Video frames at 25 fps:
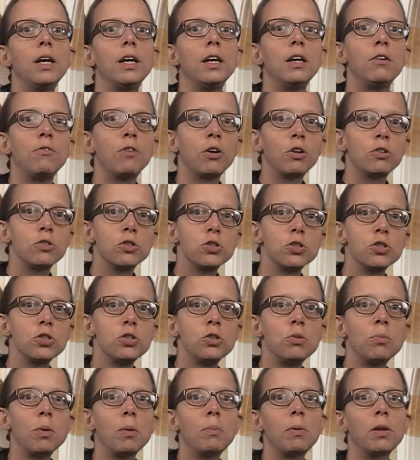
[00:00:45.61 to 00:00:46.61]
If a
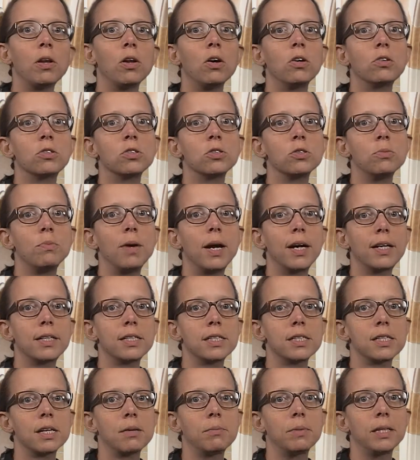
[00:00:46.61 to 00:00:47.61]
consumer belongs to
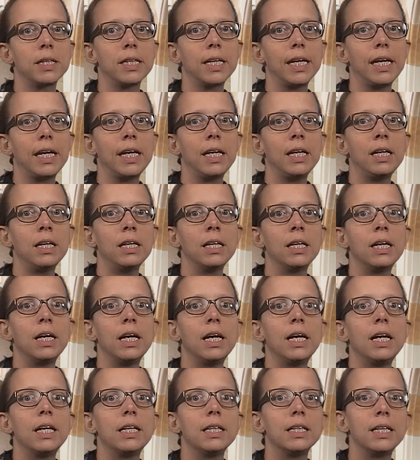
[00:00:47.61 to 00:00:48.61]
market segment A,
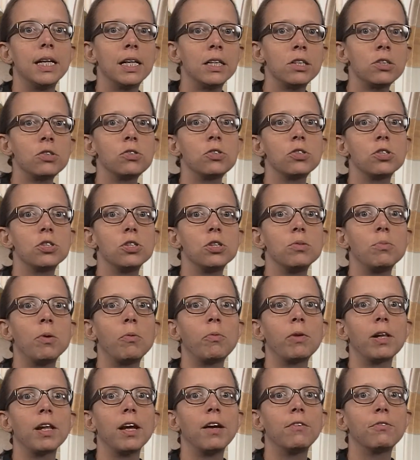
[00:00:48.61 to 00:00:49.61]
that consumer
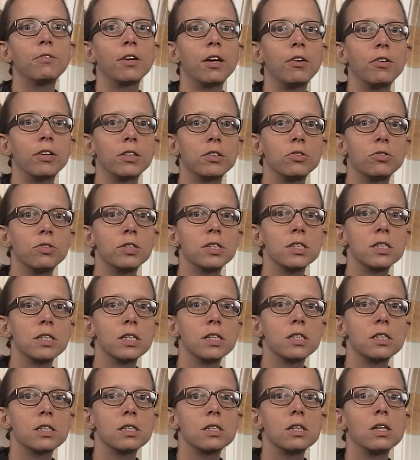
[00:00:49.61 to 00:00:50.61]
will have
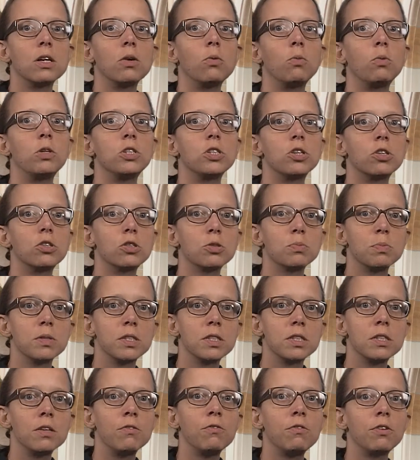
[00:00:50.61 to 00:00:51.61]
characteristics which are
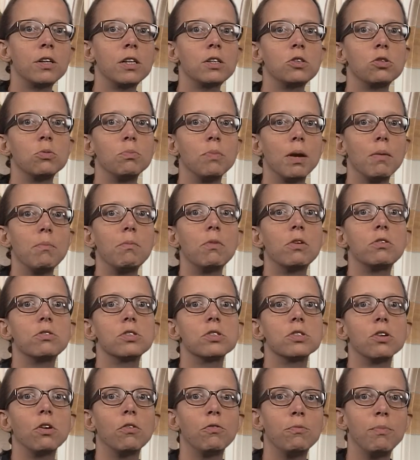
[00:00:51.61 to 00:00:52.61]
specific to
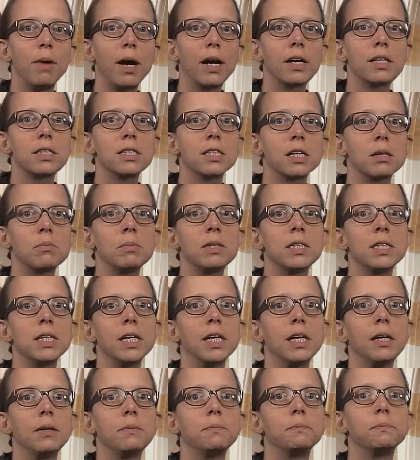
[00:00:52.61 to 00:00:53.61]
members of market segment
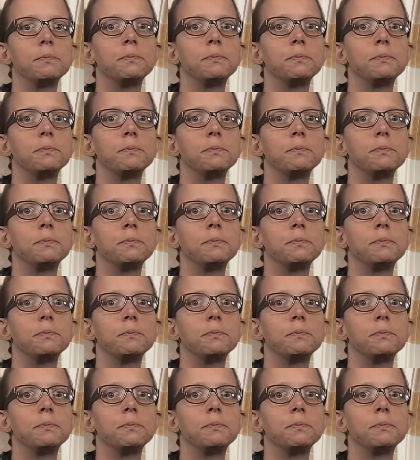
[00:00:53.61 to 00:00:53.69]
A.